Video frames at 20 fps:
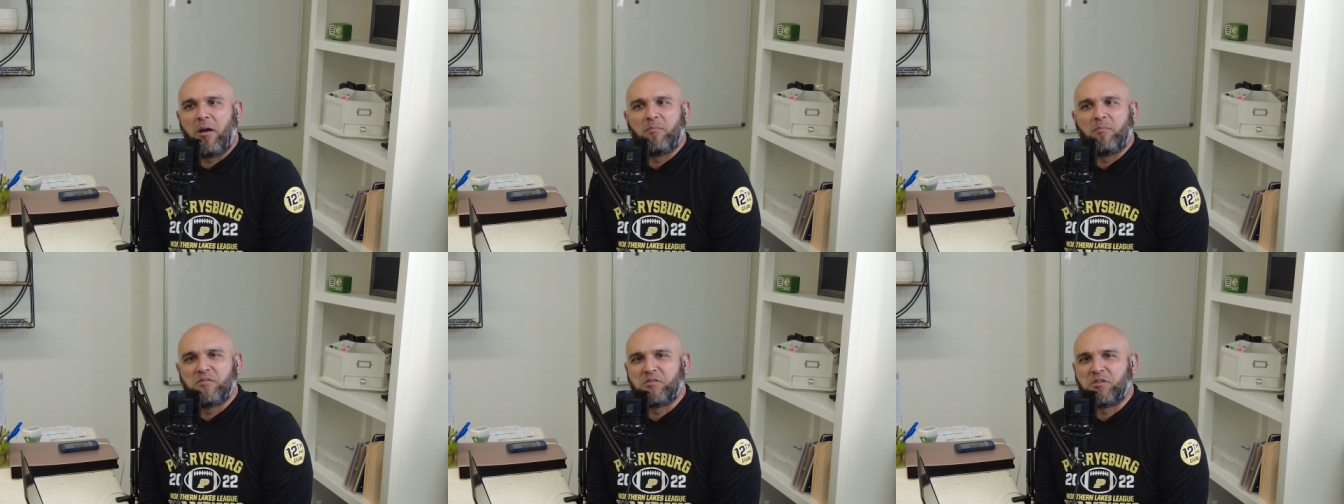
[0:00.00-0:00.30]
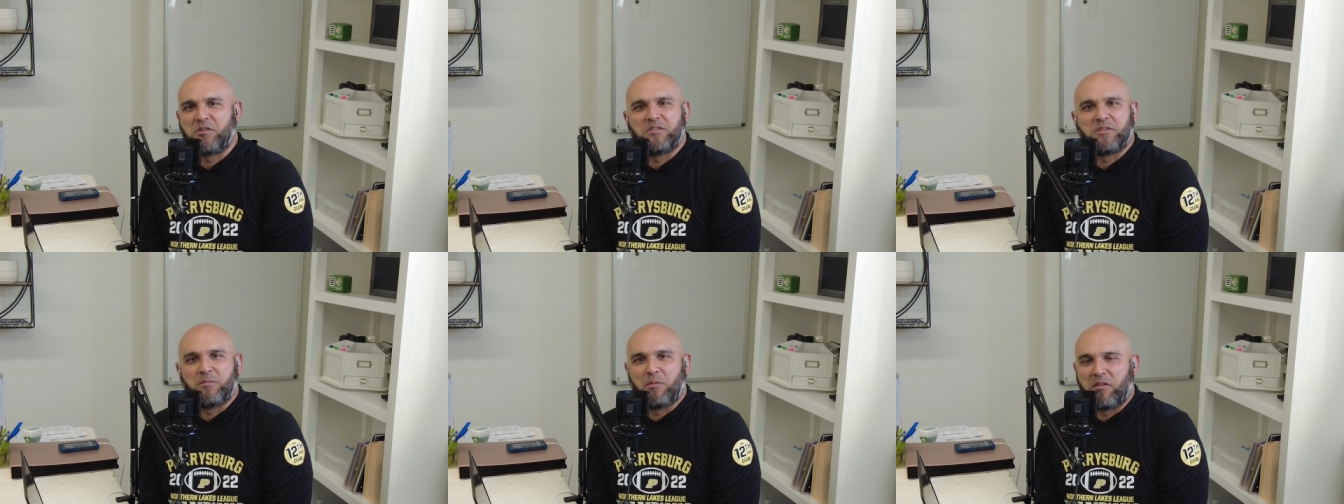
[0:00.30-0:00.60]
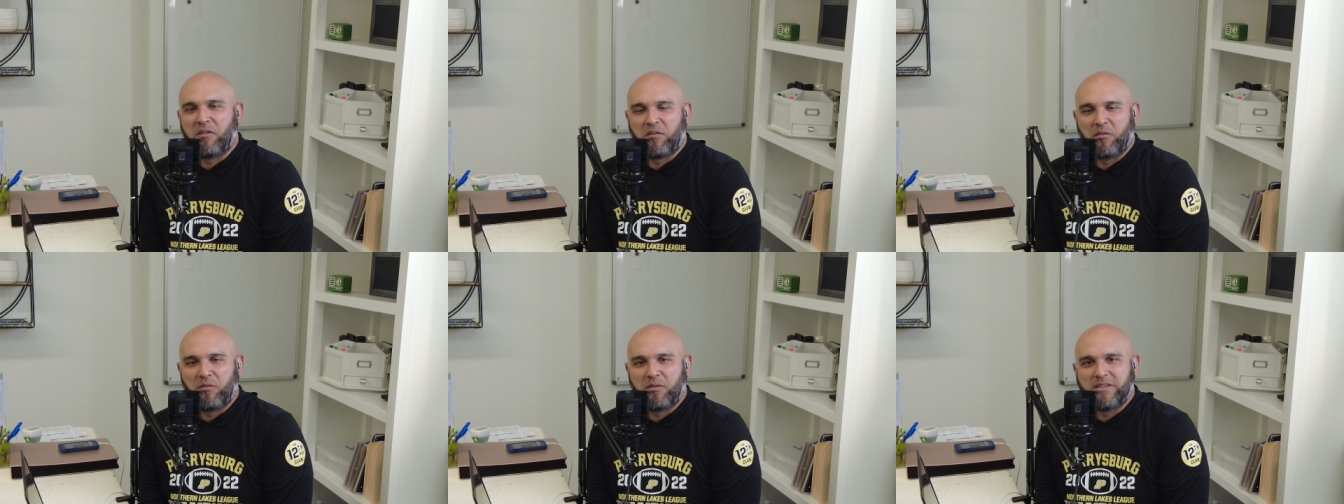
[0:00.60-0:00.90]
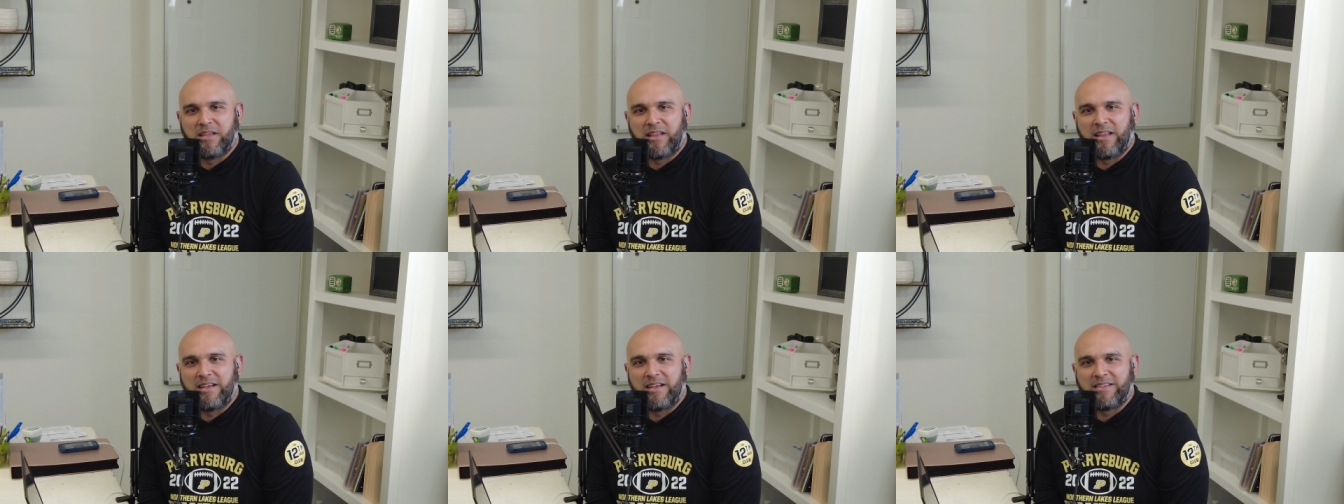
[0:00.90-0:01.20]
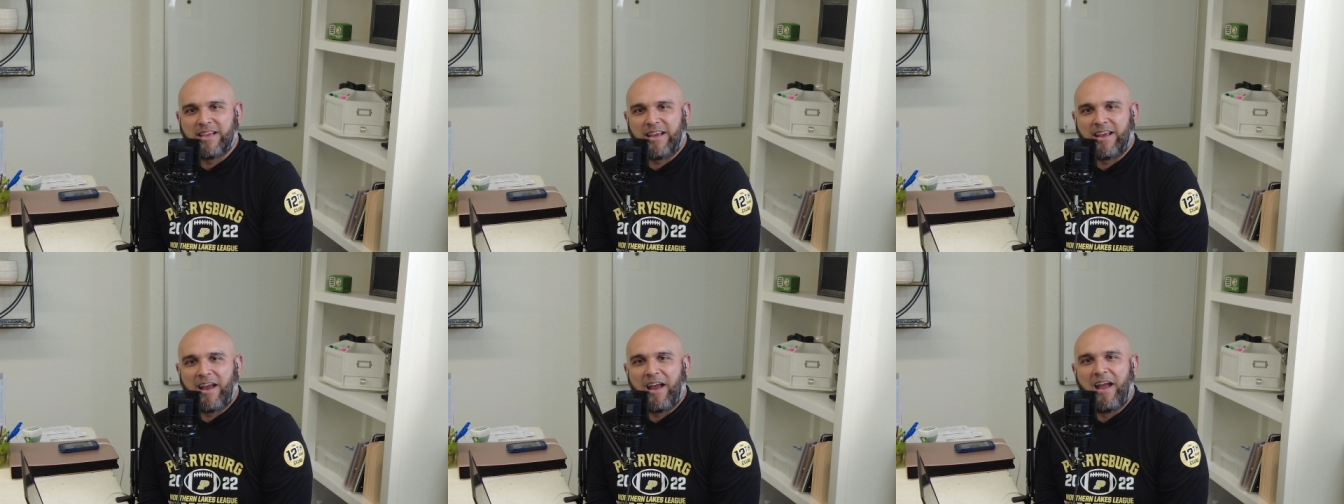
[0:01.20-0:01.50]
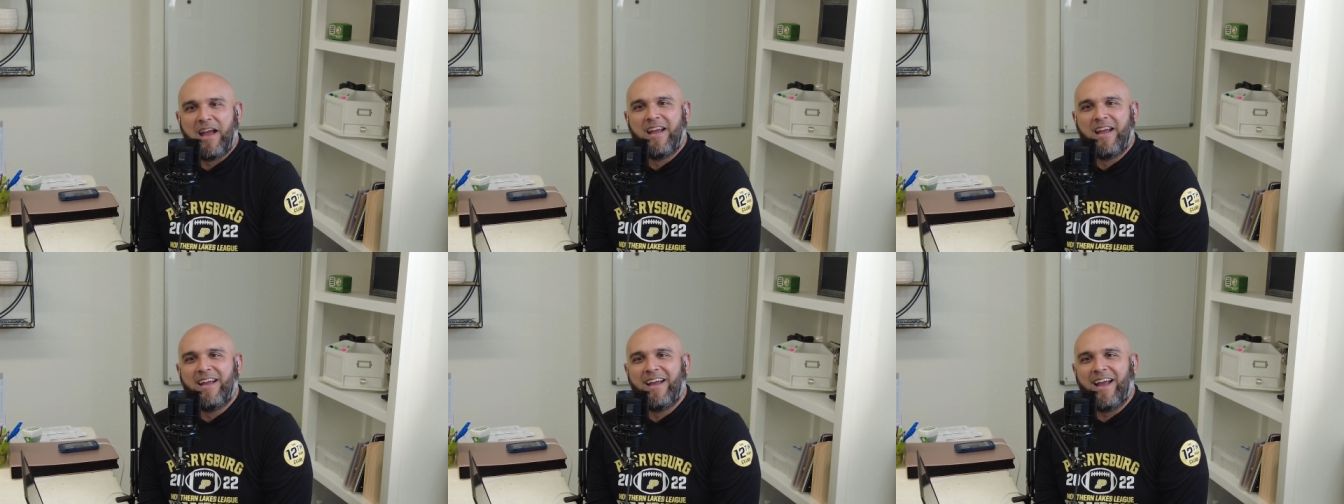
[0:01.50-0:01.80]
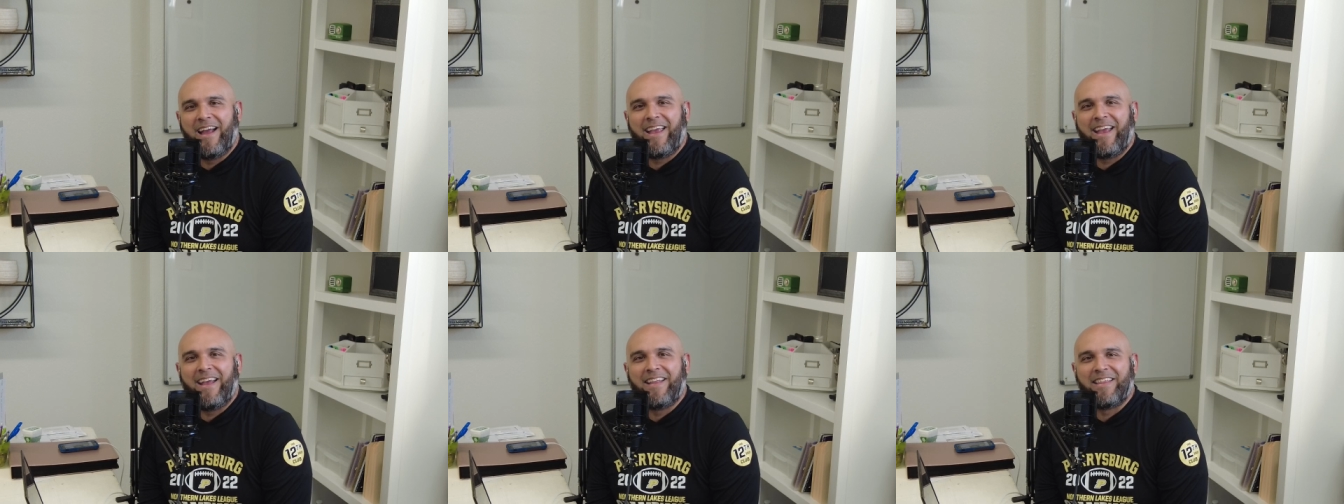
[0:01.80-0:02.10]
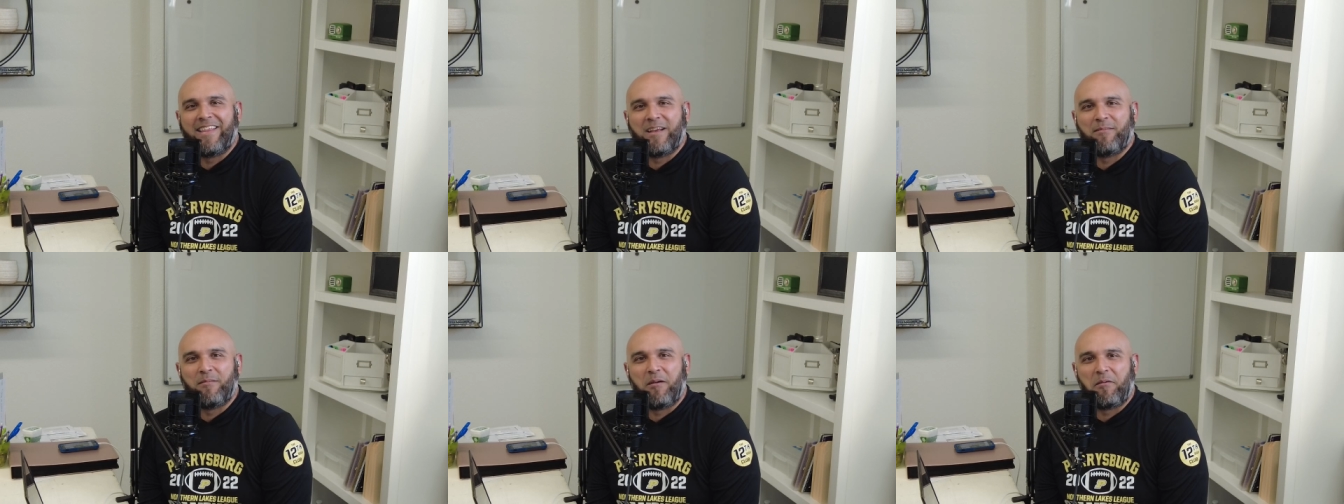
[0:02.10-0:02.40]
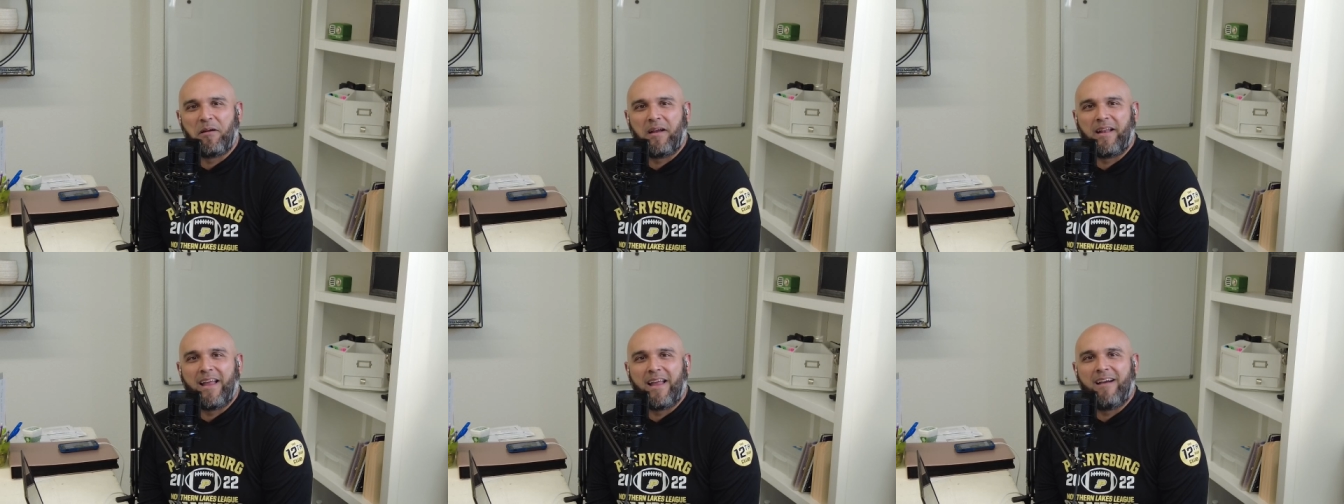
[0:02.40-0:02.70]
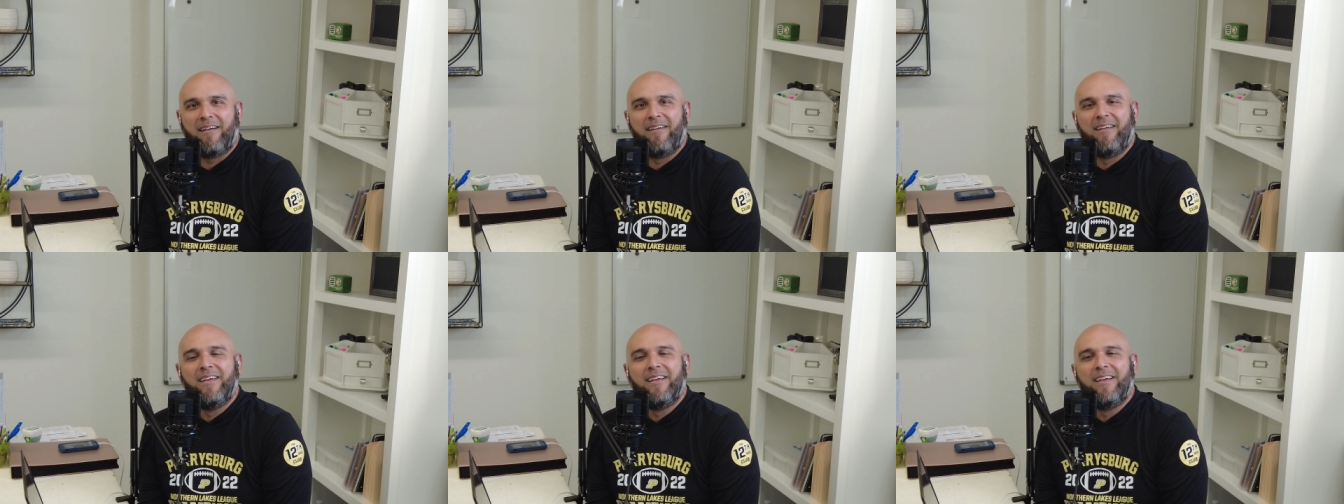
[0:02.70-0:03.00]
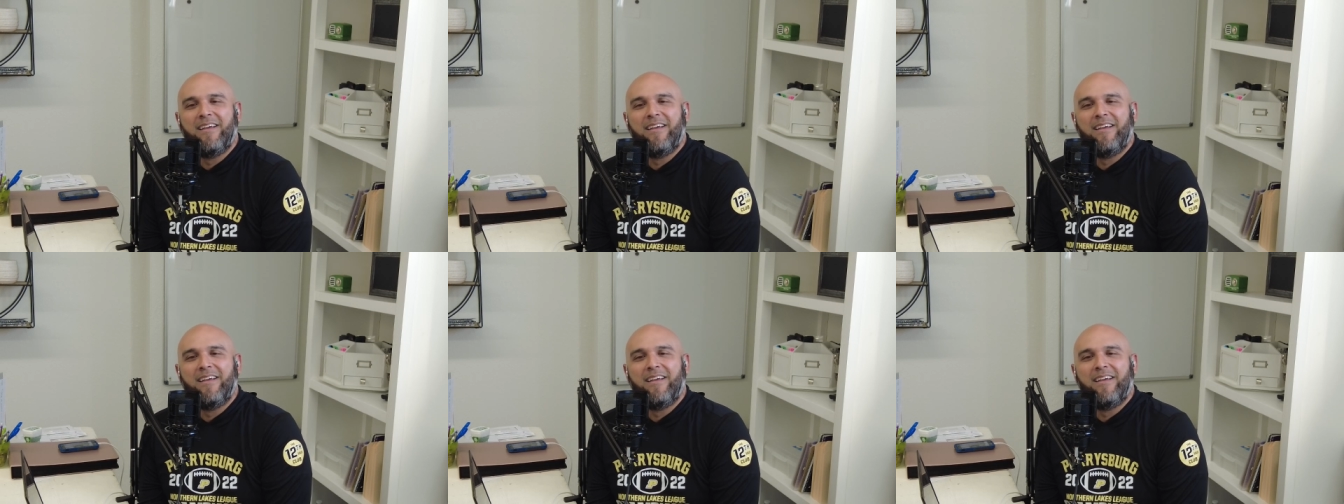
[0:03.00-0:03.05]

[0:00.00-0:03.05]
I'm sure some other noisy things I can't I can't think about right now.